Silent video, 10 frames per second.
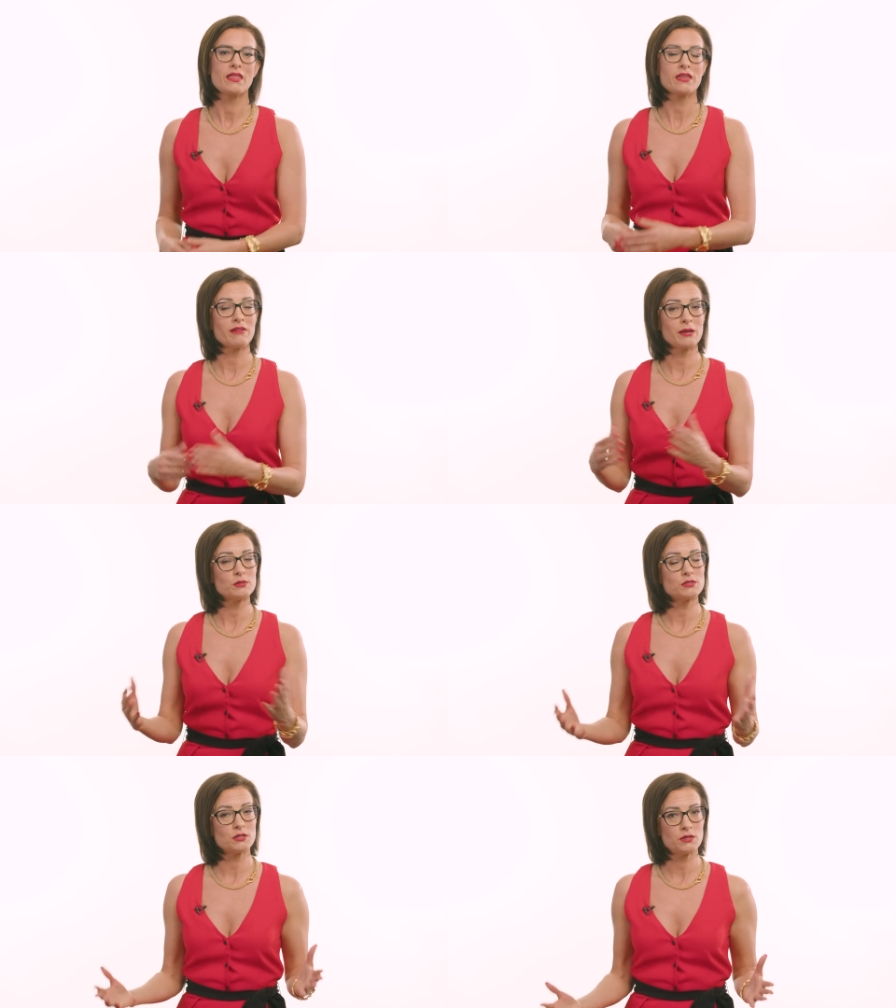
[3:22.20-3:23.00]
They're
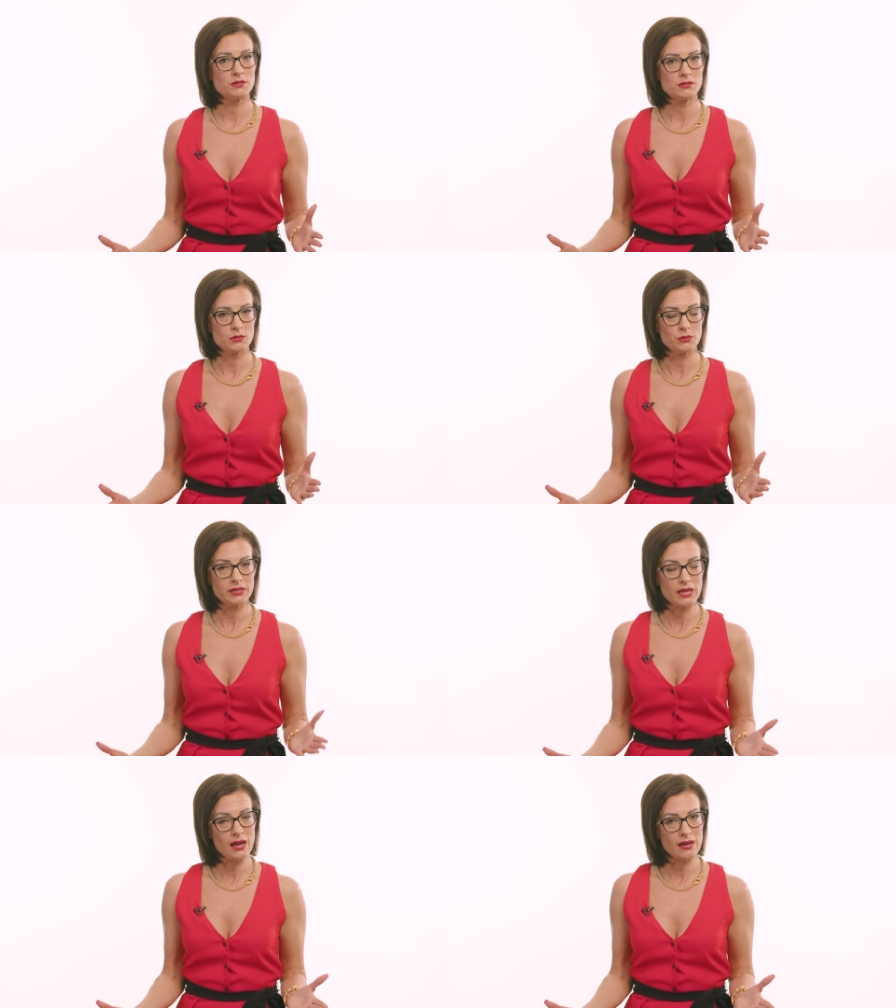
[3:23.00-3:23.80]
able to use your
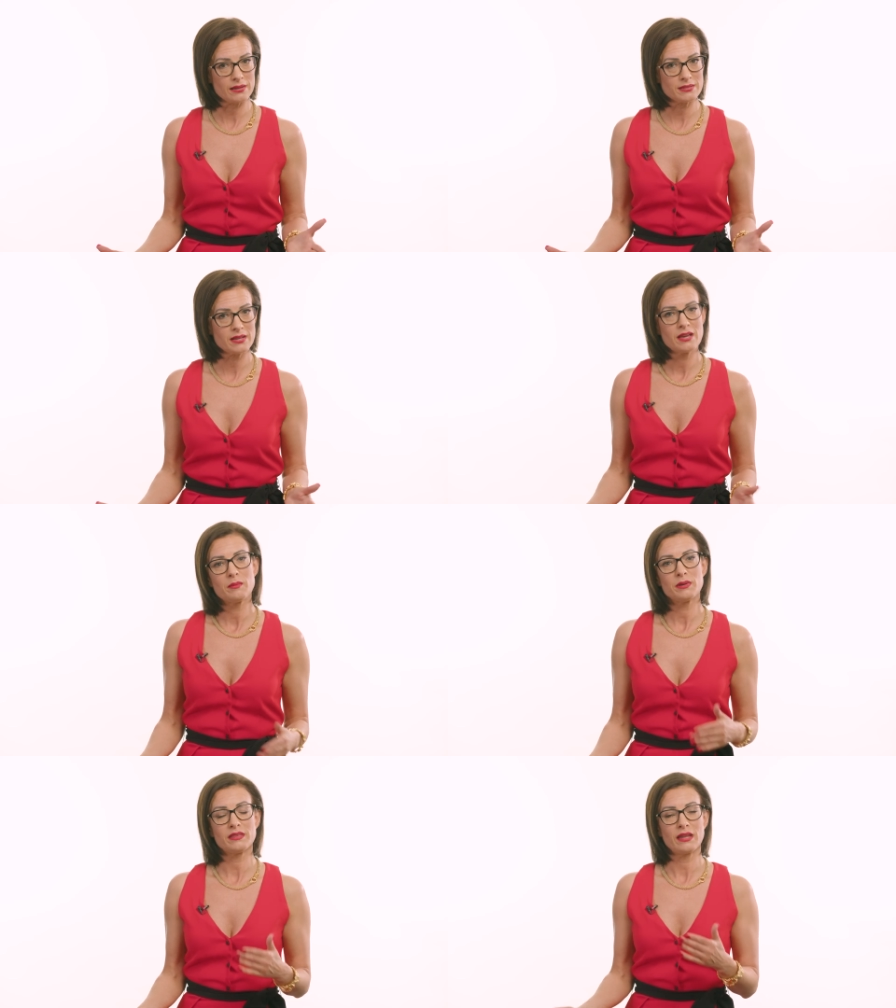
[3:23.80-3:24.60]
yard,
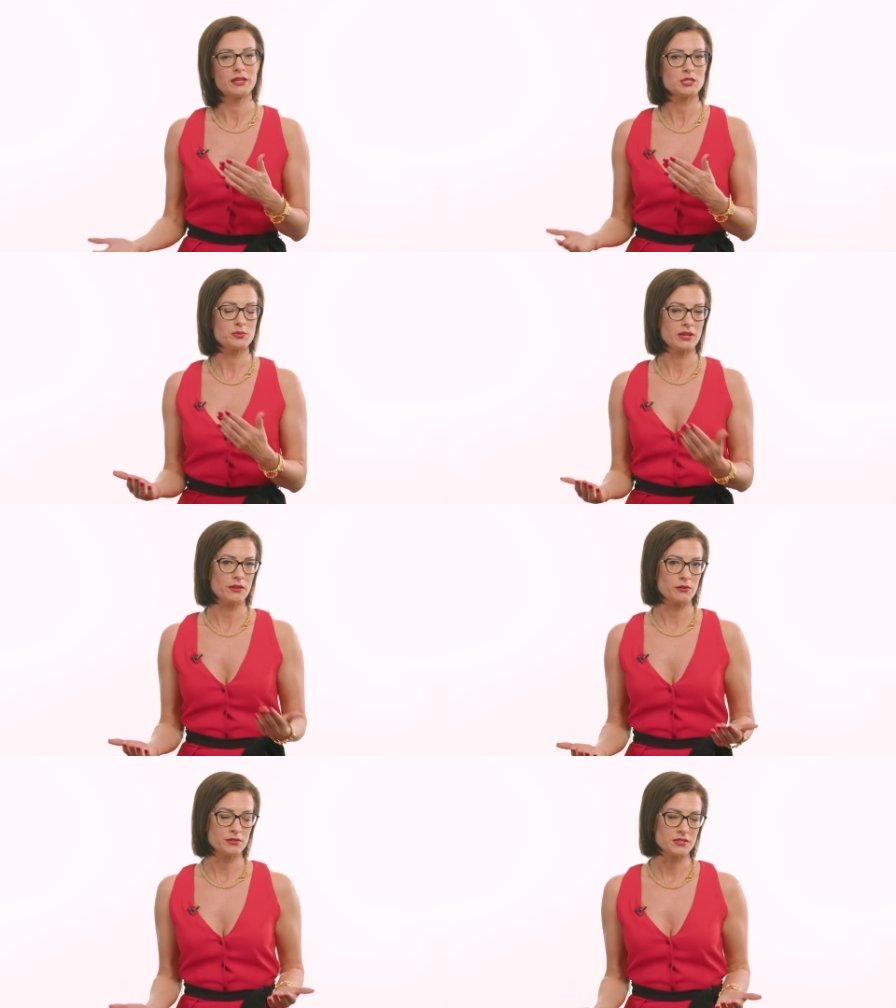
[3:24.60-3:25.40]
but they need to bring
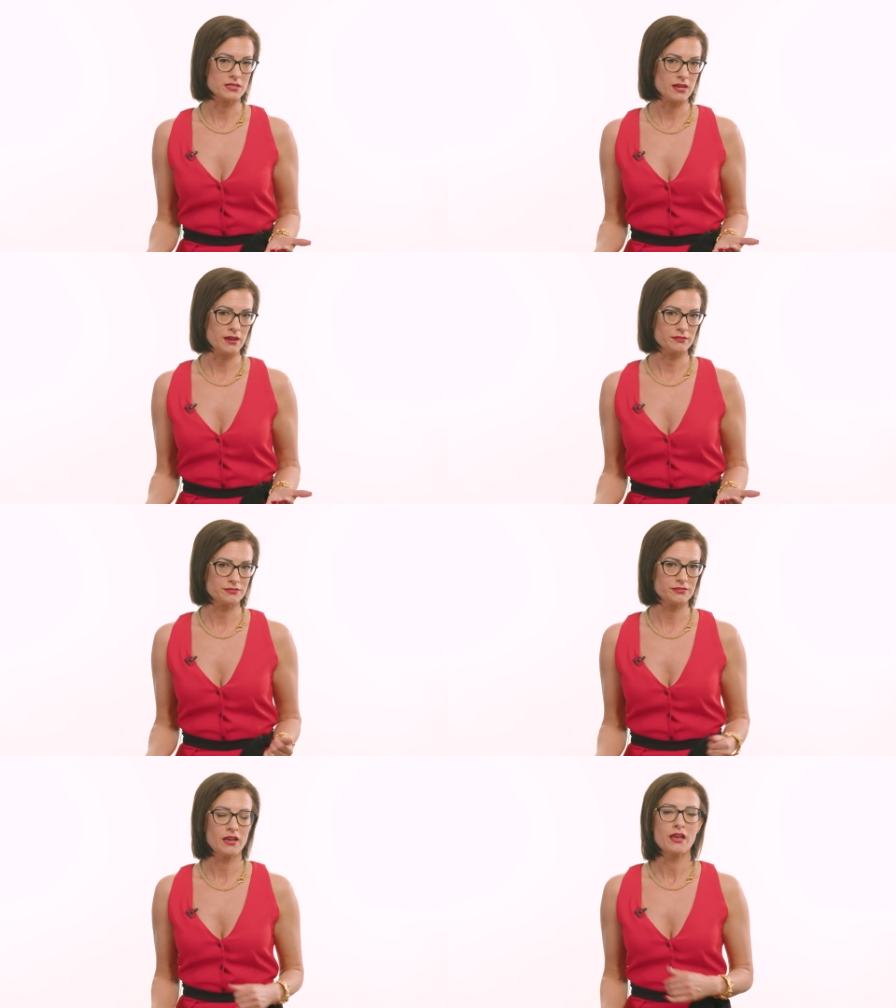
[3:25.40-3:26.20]
their own
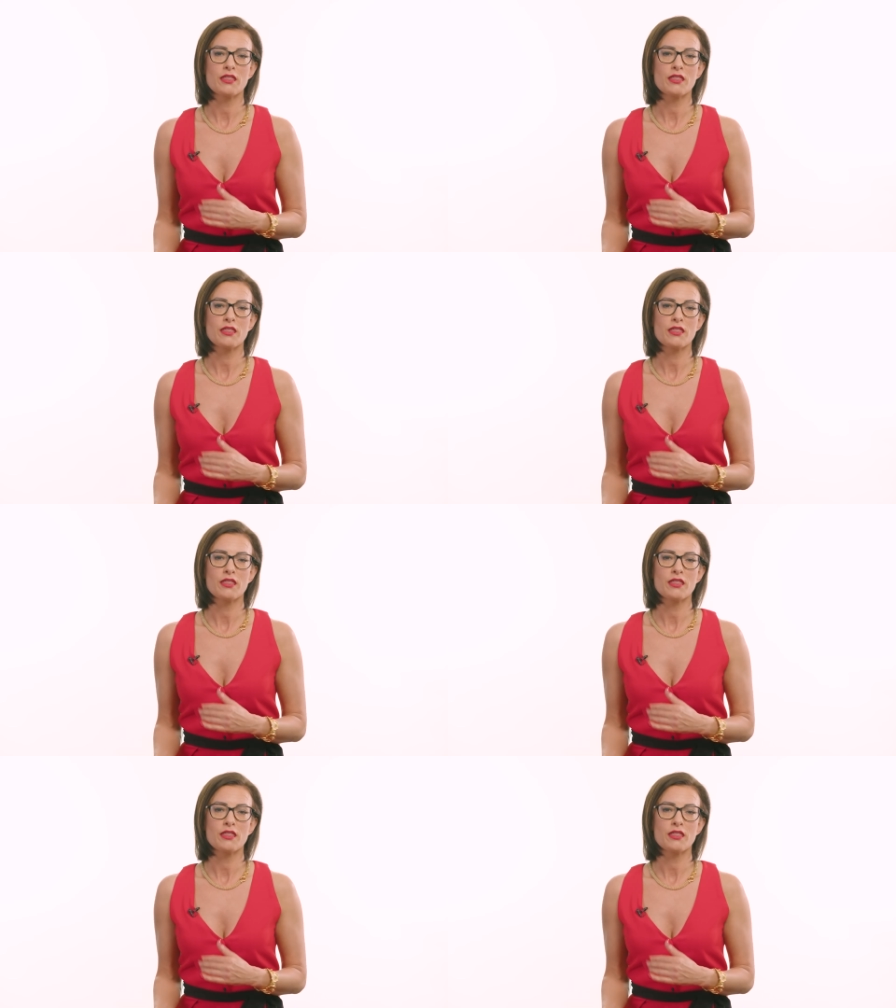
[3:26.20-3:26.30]
staff,